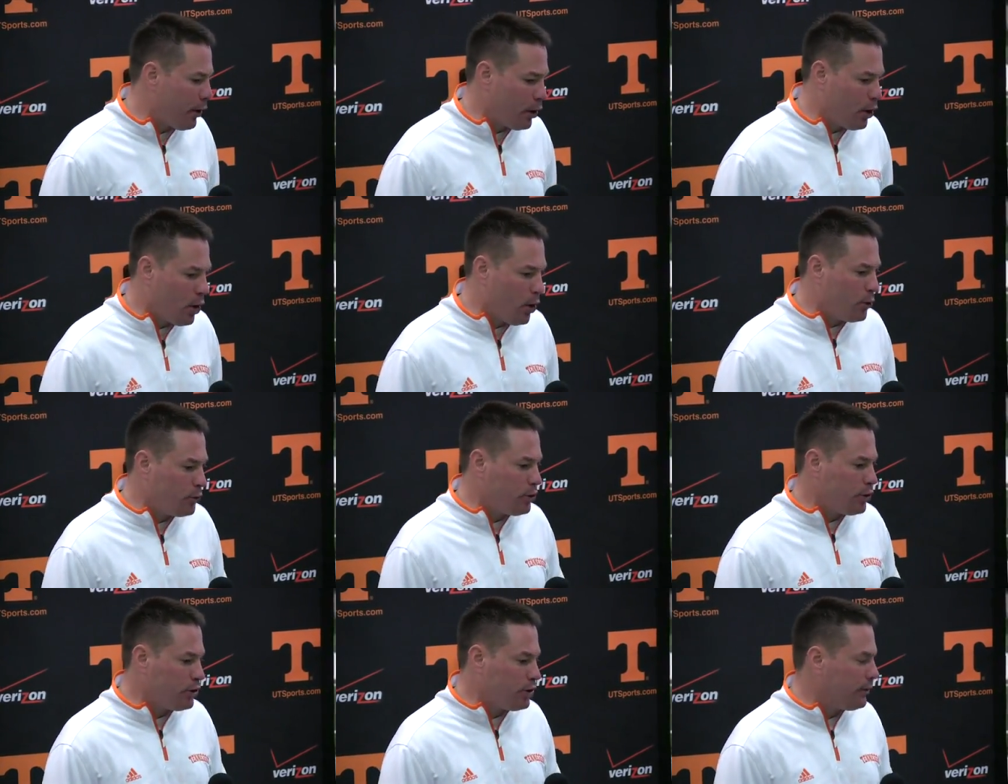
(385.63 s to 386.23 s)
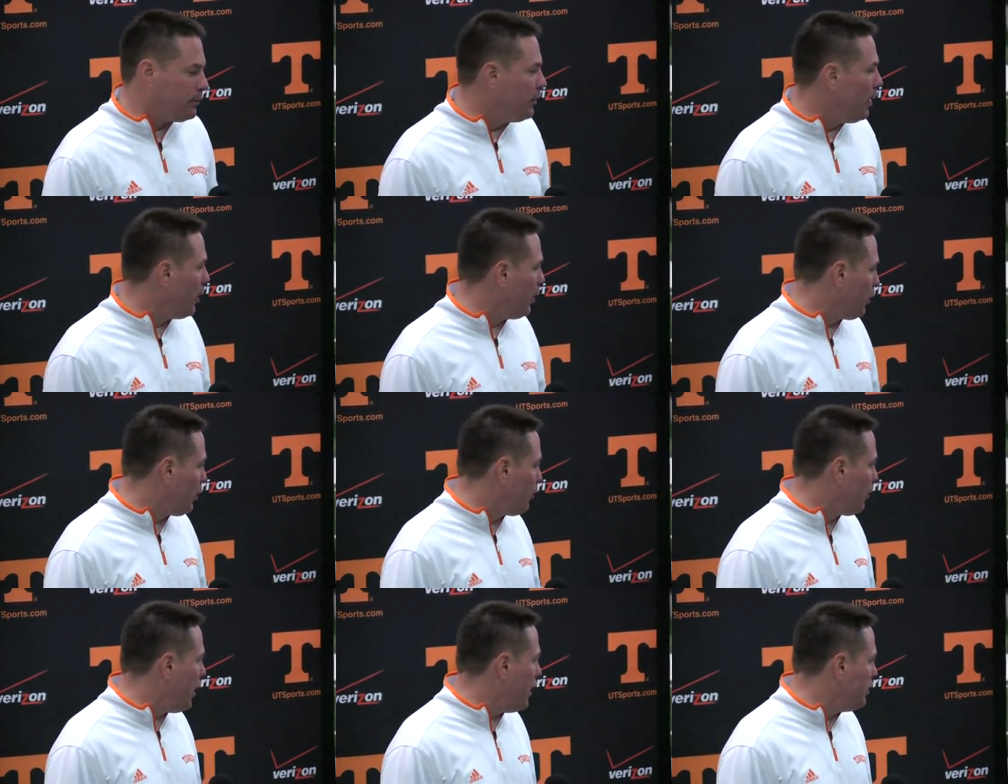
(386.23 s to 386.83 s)
our coaches have done
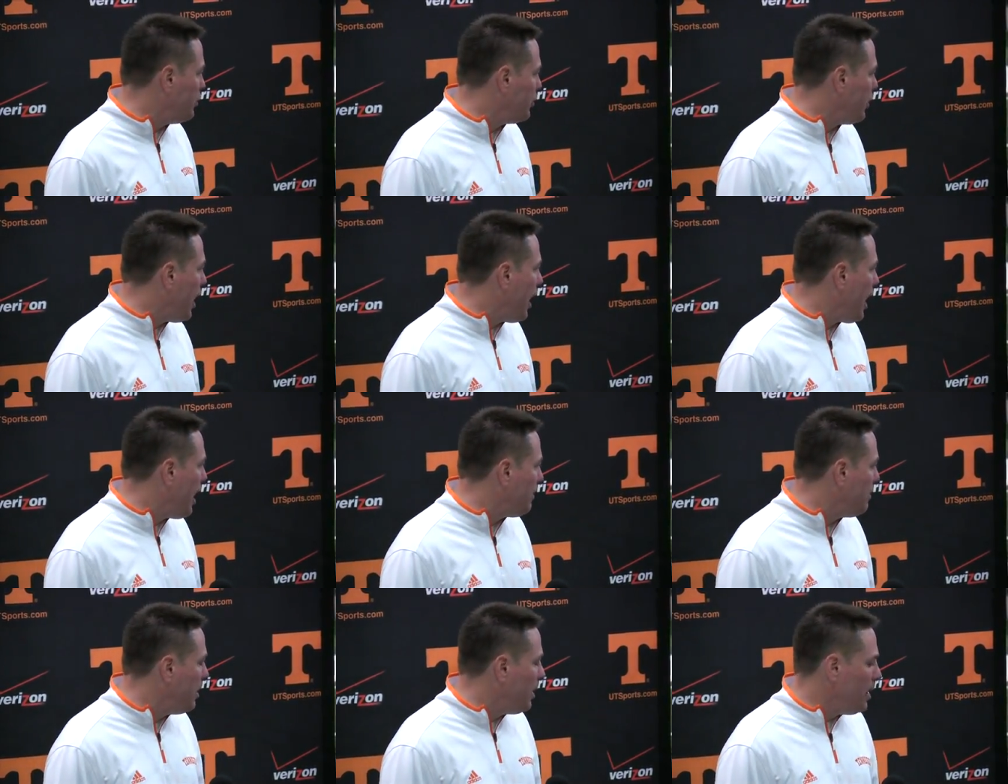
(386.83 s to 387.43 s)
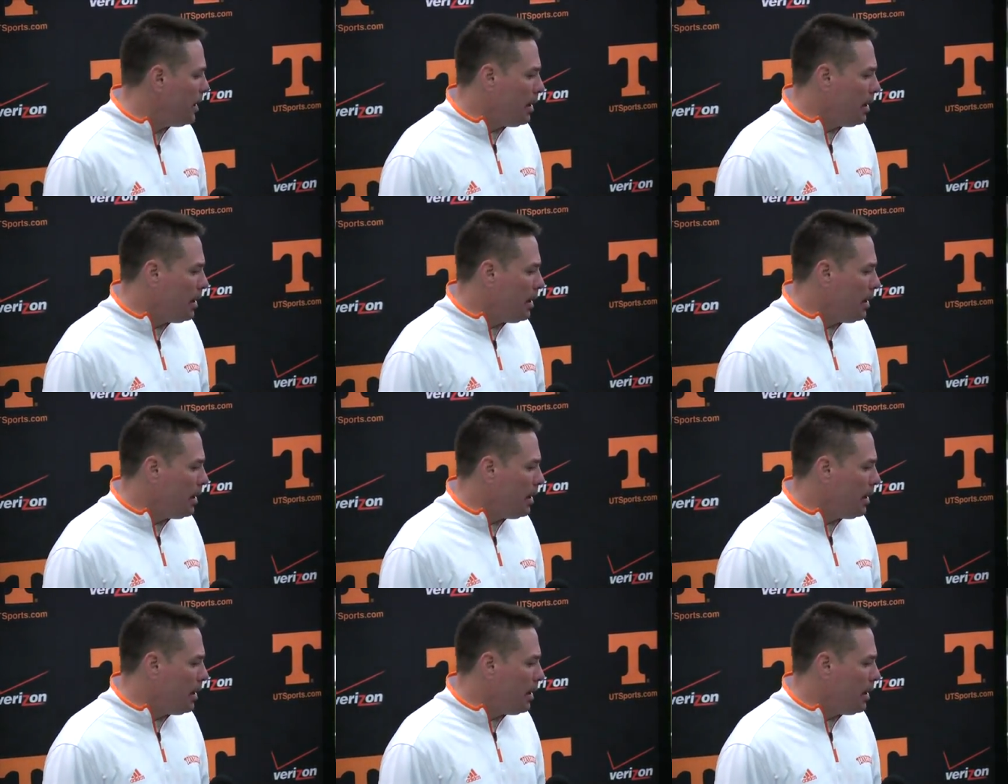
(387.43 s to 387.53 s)
a great job.